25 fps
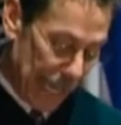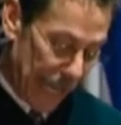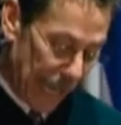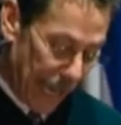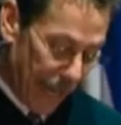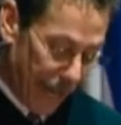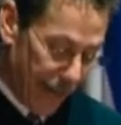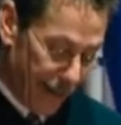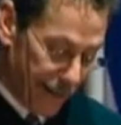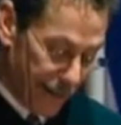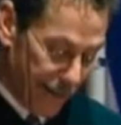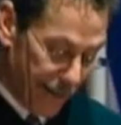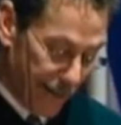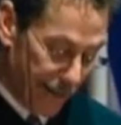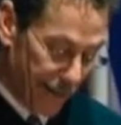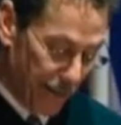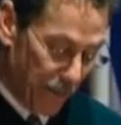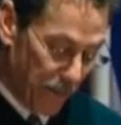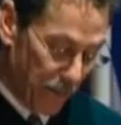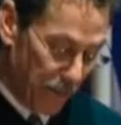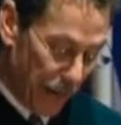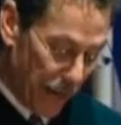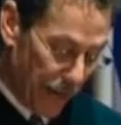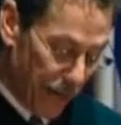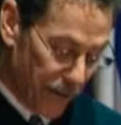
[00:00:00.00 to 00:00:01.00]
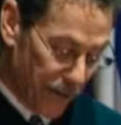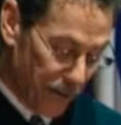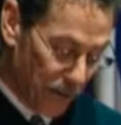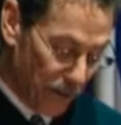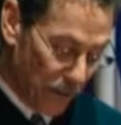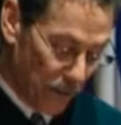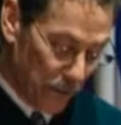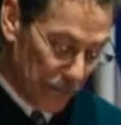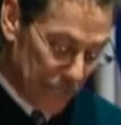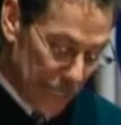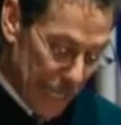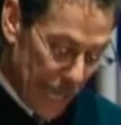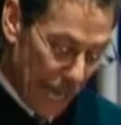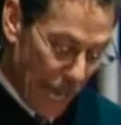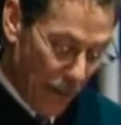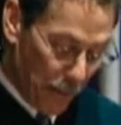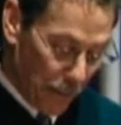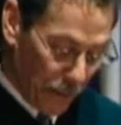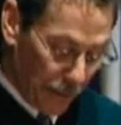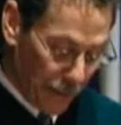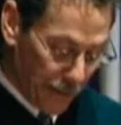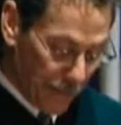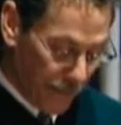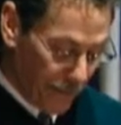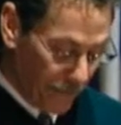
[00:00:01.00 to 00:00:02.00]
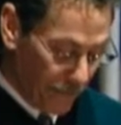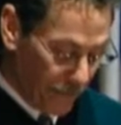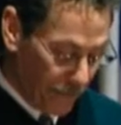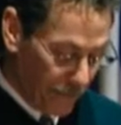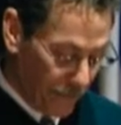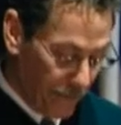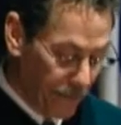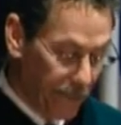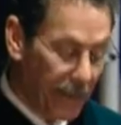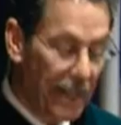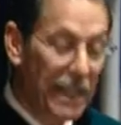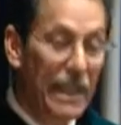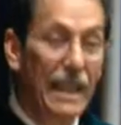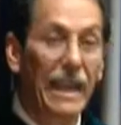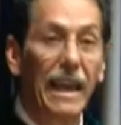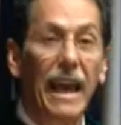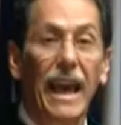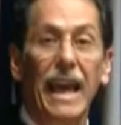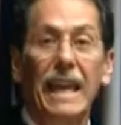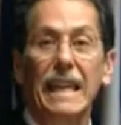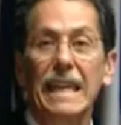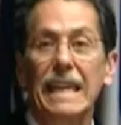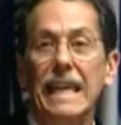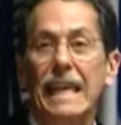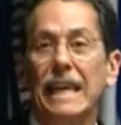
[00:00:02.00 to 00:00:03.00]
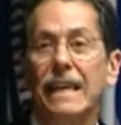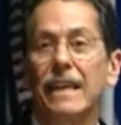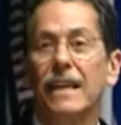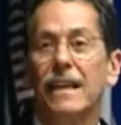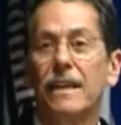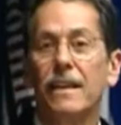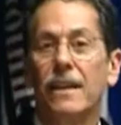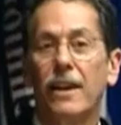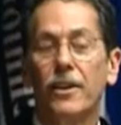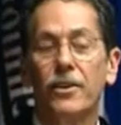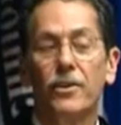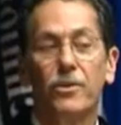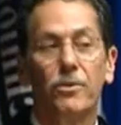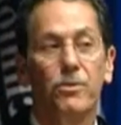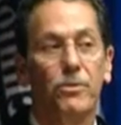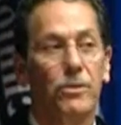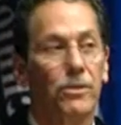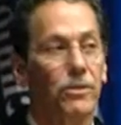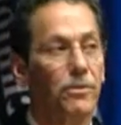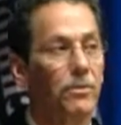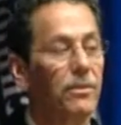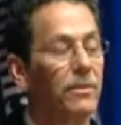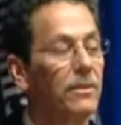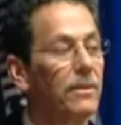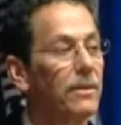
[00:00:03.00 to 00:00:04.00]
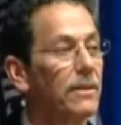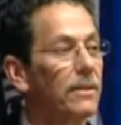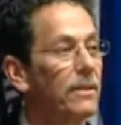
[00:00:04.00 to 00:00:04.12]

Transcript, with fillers: and basal metabolism. And yet another room